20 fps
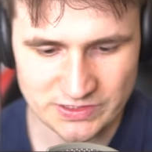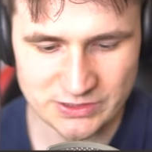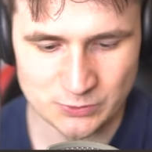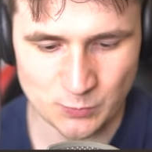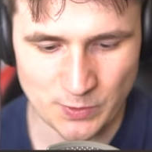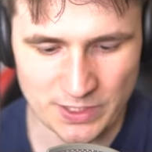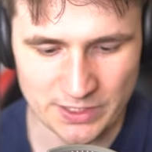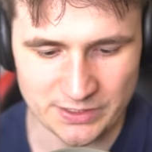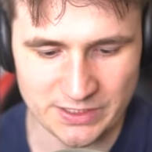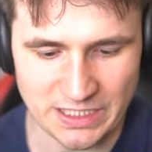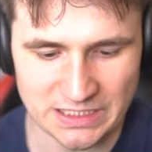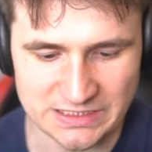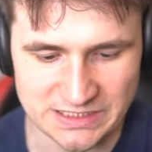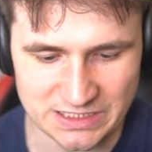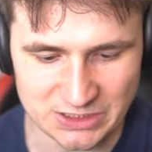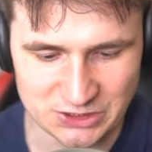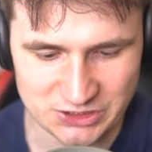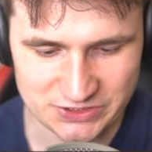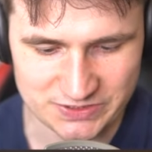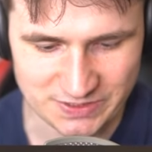this is where it
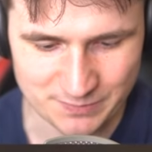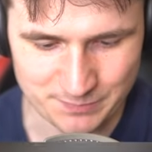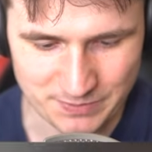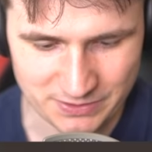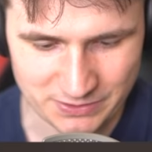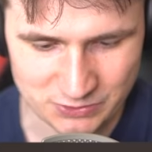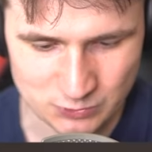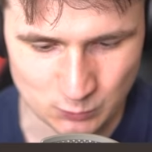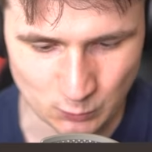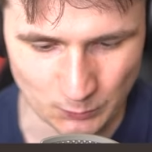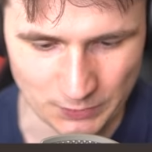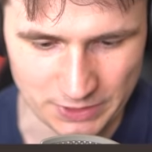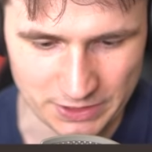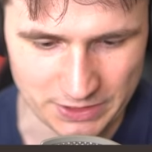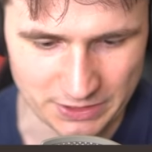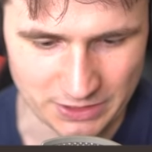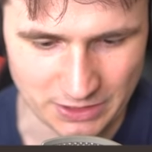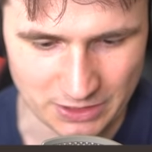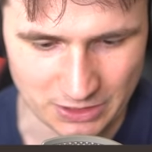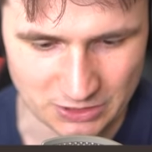gets interesting because
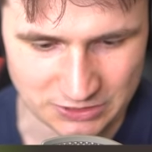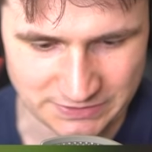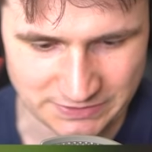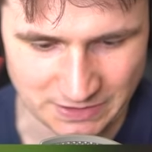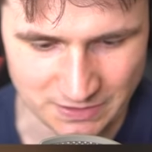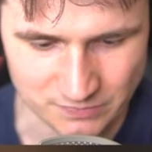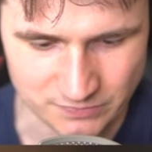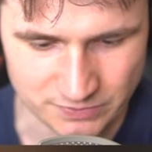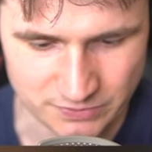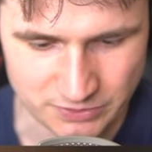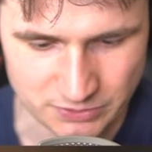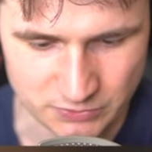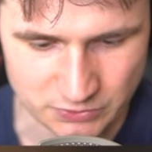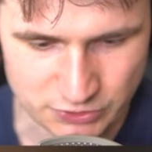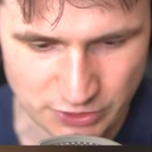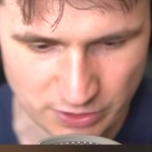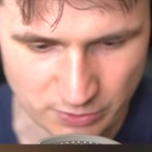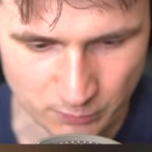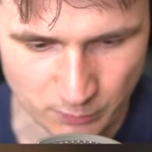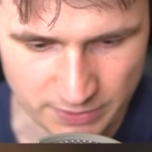we got ourselves a
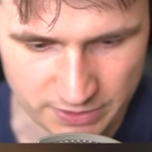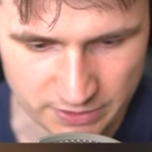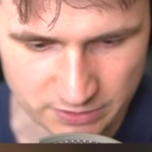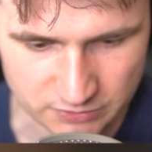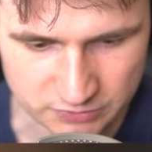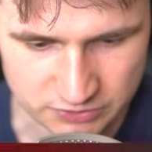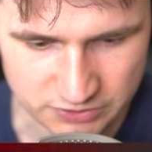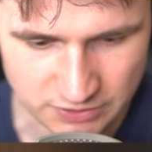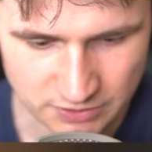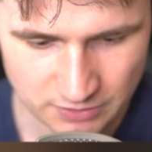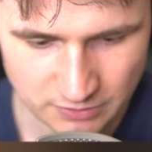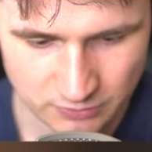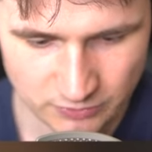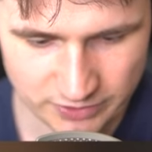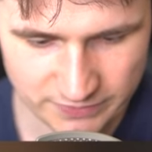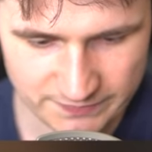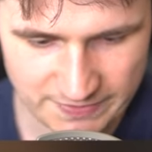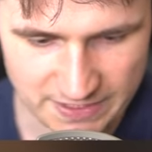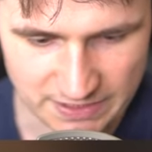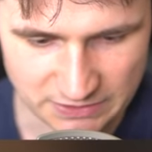new set of wheels.
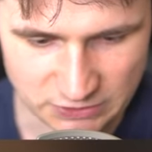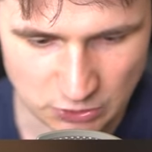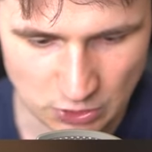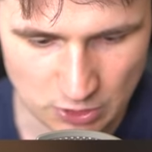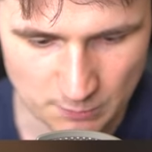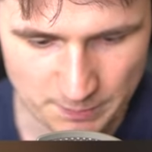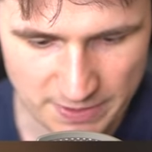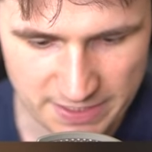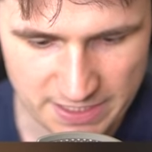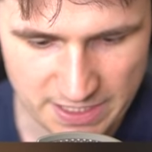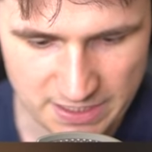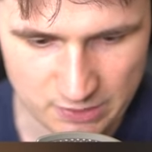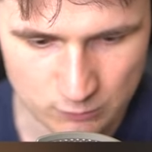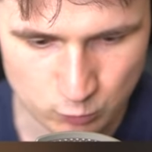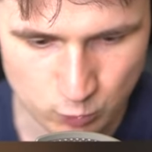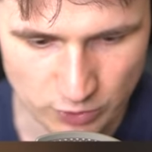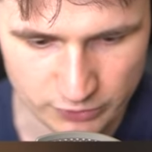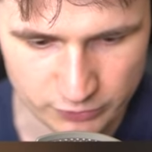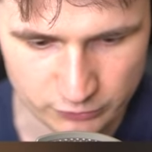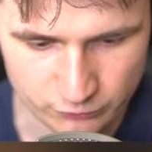Look at that. It's all made
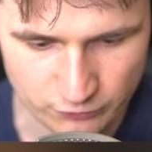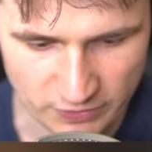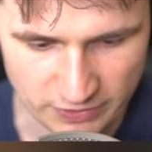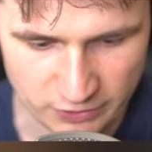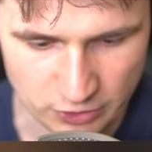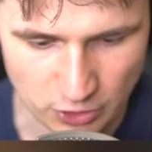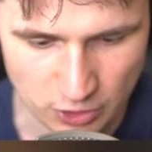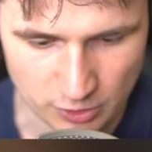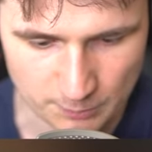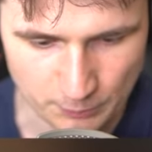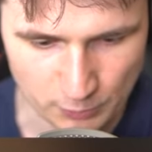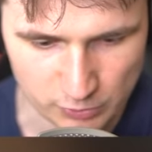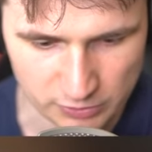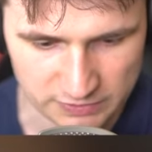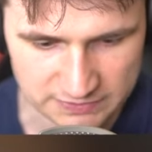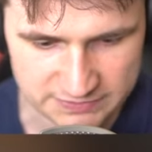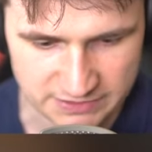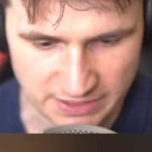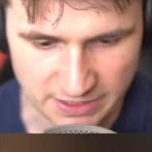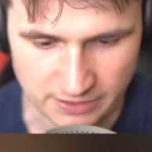out of wood. You think
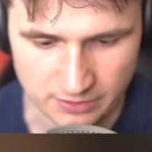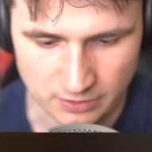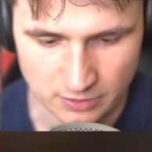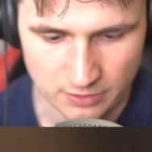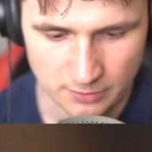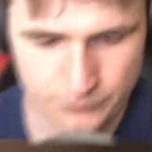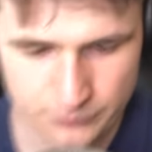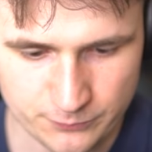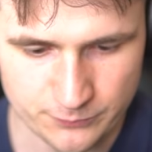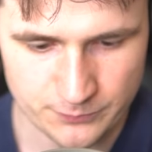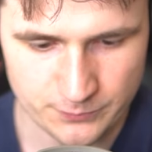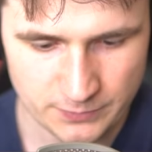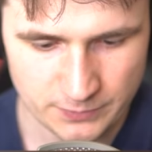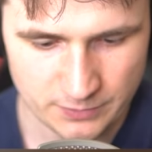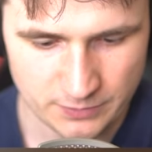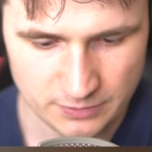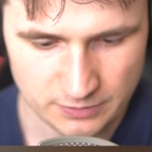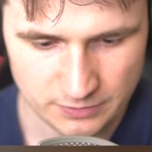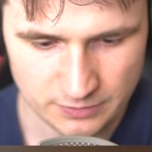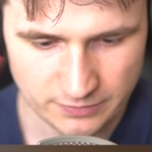cardboard is in? Pfft.
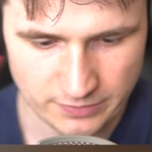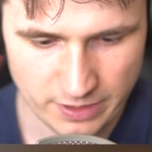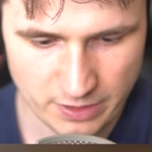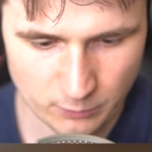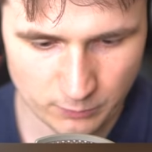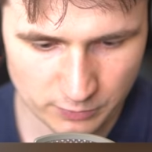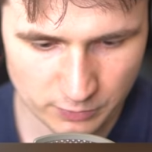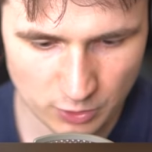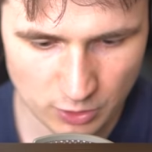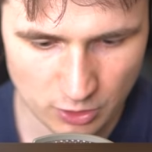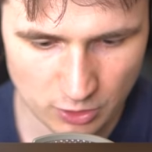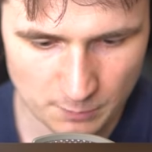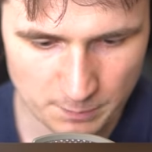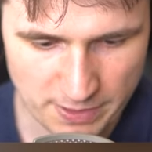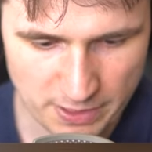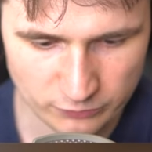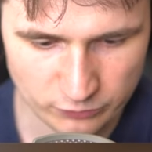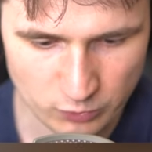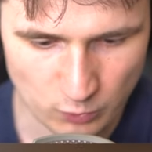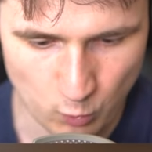Now we're
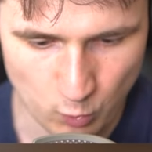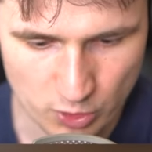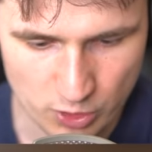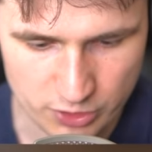all about the